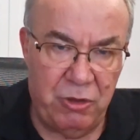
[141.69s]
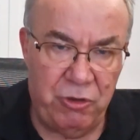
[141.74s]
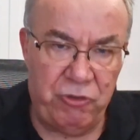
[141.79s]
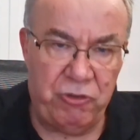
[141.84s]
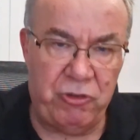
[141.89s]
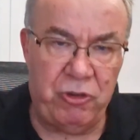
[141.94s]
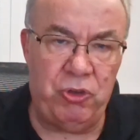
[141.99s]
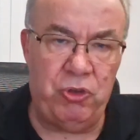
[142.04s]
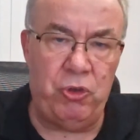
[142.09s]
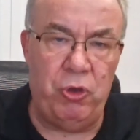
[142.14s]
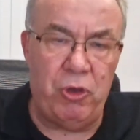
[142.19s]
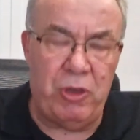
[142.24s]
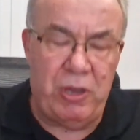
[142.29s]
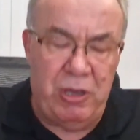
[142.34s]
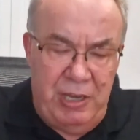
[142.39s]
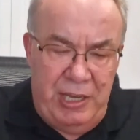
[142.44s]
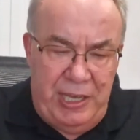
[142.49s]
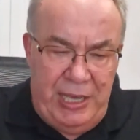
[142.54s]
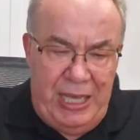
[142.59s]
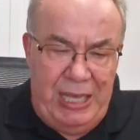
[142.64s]
So you
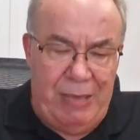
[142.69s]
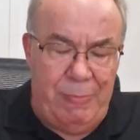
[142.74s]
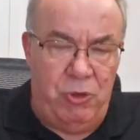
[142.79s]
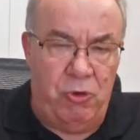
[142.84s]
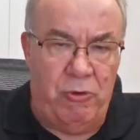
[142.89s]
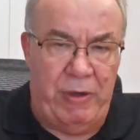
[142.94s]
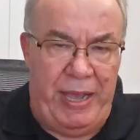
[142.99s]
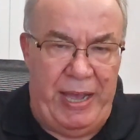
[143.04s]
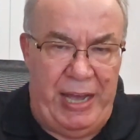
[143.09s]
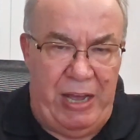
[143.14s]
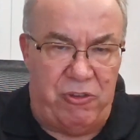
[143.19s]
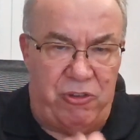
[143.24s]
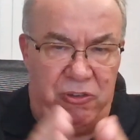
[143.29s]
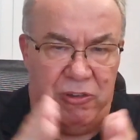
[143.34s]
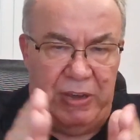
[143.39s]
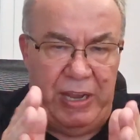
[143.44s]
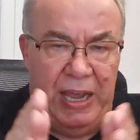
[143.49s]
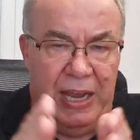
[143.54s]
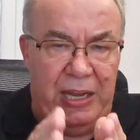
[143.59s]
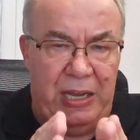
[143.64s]
can keep your
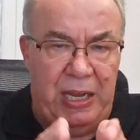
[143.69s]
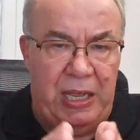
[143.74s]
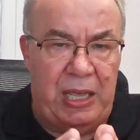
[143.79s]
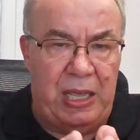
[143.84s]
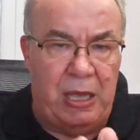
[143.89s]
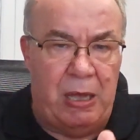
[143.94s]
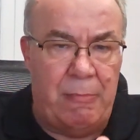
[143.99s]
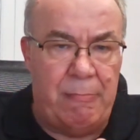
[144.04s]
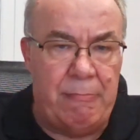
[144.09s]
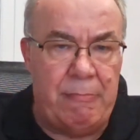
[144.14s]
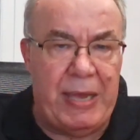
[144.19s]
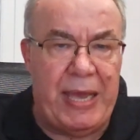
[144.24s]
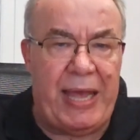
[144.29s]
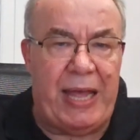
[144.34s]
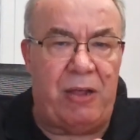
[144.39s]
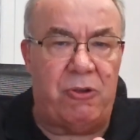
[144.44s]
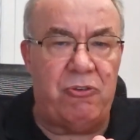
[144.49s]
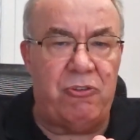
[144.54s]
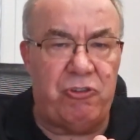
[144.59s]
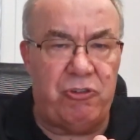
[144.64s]
outstanding
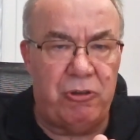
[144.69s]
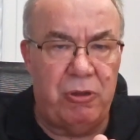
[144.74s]
amount